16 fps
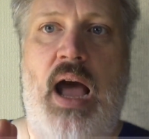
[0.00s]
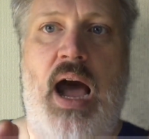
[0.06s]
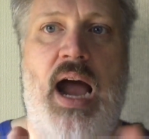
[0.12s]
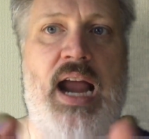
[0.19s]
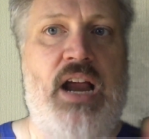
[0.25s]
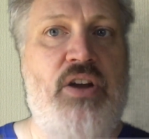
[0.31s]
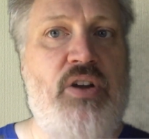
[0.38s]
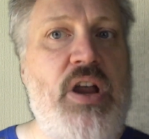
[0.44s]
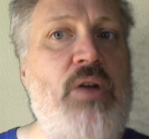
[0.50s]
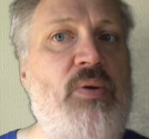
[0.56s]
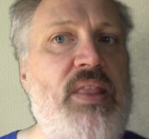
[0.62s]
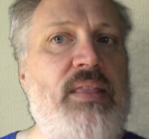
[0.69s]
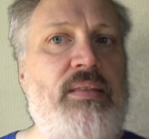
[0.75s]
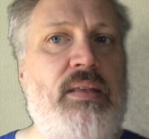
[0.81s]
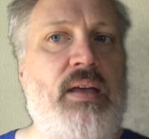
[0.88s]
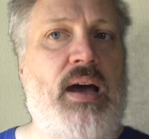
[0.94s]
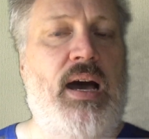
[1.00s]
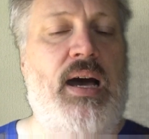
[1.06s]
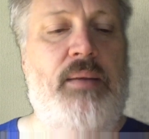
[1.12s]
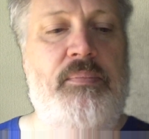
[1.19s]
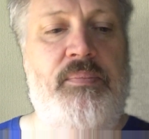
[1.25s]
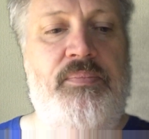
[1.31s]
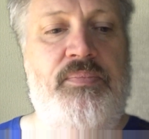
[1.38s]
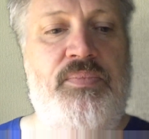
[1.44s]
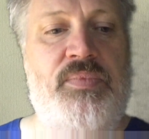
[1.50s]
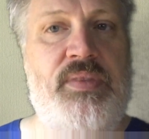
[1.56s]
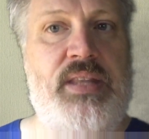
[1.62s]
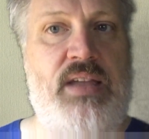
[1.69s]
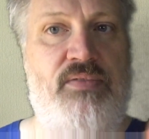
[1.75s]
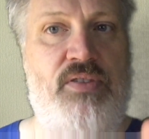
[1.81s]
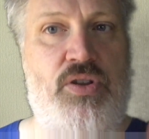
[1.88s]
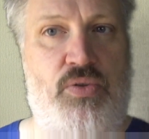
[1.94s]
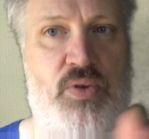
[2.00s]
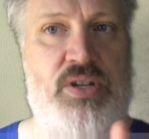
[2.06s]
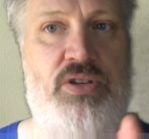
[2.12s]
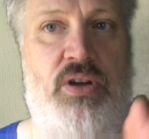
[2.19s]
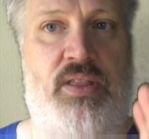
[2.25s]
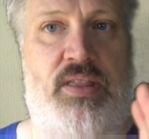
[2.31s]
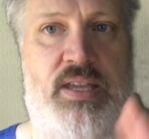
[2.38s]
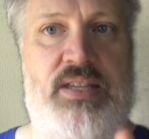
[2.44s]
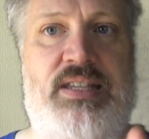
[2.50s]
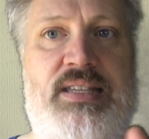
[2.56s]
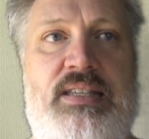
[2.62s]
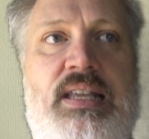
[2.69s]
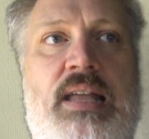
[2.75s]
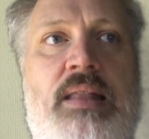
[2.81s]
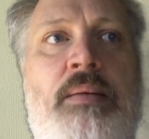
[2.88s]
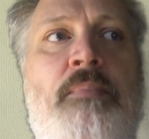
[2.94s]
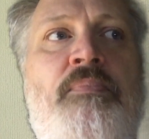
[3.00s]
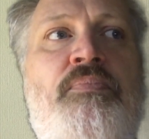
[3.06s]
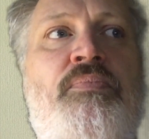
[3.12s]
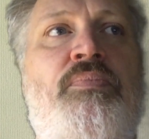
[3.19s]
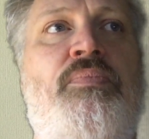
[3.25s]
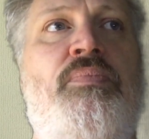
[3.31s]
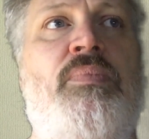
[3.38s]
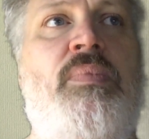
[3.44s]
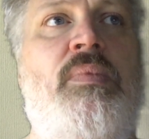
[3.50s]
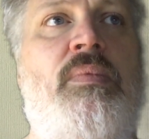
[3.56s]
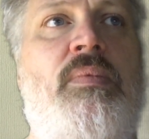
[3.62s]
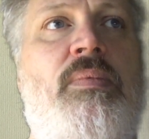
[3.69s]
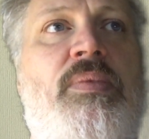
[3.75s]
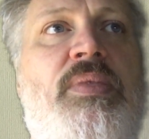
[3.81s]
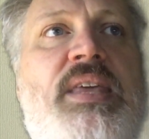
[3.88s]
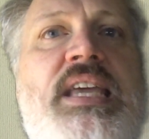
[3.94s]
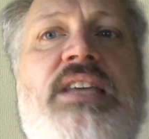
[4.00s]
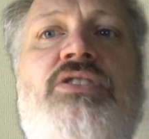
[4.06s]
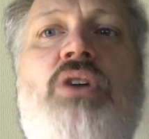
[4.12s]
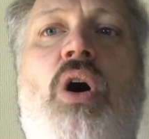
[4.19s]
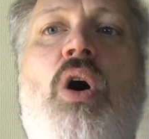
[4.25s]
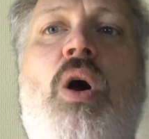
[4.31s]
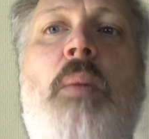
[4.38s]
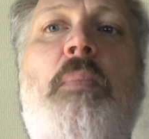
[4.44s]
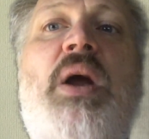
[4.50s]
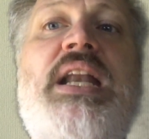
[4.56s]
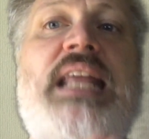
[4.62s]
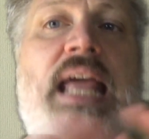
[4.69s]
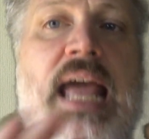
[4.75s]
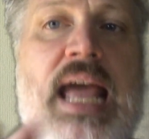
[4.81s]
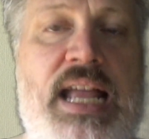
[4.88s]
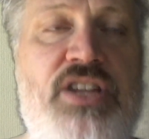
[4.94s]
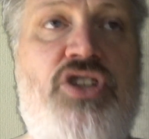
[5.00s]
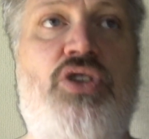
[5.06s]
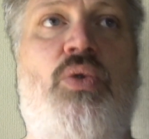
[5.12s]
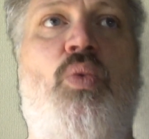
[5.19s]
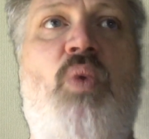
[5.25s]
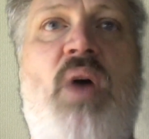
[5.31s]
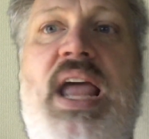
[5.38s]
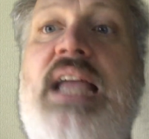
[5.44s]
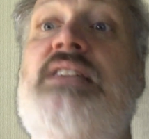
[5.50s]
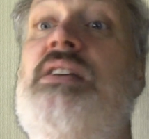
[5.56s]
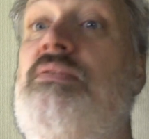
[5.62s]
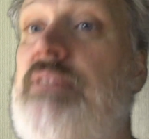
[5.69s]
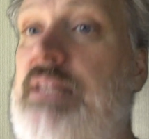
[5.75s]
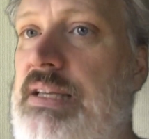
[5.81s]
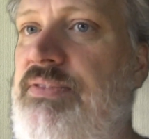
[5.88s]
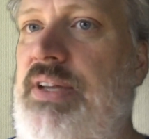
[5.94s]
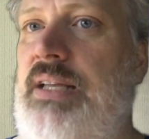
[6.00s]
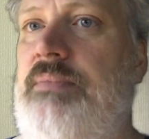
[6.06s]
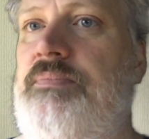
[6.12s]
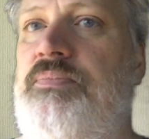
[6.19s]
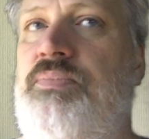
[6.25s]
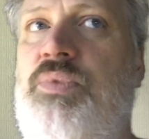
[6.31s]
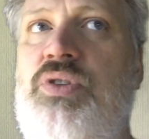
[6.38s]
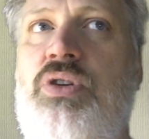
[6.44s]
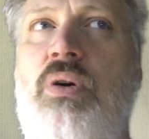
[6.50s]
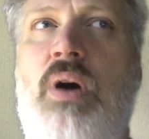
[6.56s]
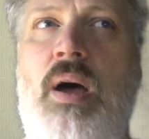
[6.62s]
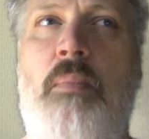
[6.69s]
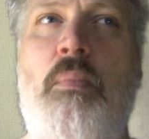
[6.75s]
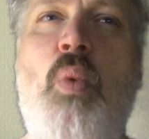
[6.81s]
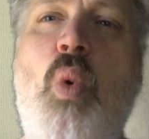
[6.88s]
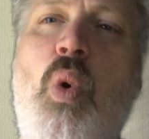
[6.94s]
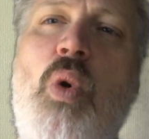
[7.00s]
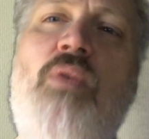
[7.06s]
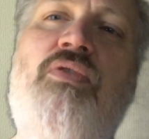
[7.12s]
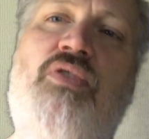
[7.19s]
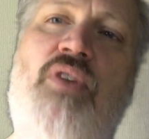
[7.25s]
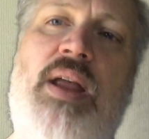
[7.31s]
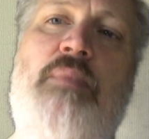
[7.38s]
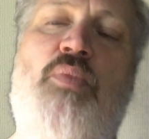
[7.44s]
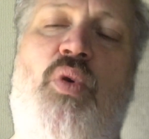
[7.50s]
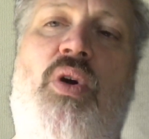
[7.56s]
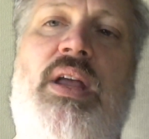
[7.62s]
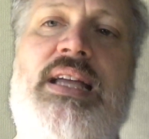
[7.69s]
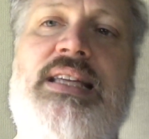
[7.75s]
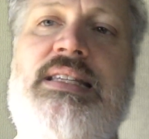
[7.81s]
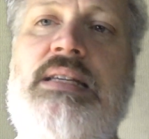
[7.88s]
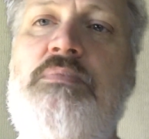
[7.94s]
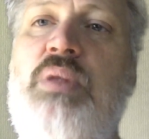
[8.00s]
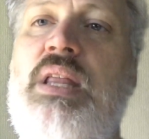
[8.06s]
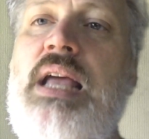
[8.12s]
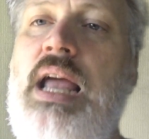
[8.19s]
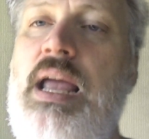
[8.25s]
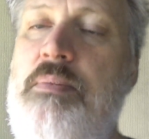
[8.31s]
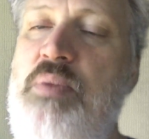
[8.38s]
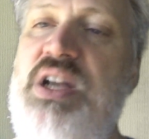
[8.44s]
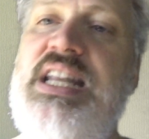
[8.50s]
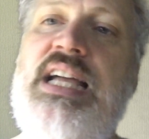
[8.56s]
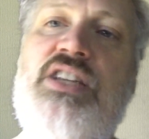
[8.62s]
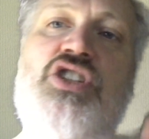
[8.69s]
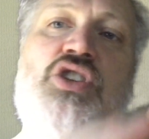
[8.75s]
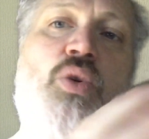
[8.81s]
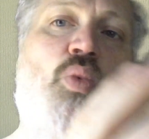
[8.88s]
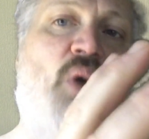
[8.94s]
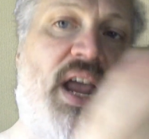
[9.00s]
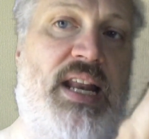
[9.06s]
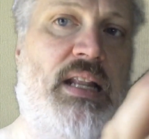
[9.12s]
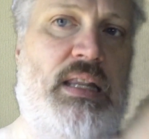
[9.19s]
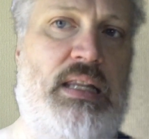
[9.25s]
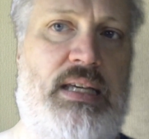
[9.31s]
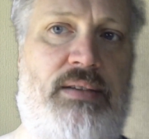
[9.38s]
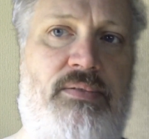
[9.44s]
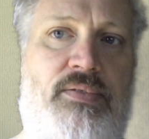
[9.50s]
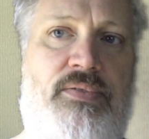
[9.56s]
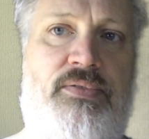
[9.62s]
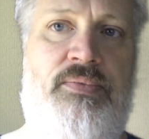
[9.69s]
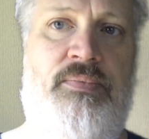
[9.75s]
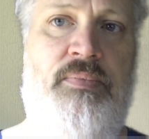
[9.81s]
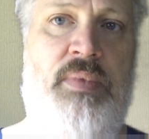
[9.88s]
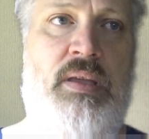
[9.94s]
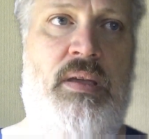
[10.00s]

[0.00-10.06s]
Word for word: I agree with David Deutsch on this, is that these are potential ways of living. So a moral framework is simply a potential way to live.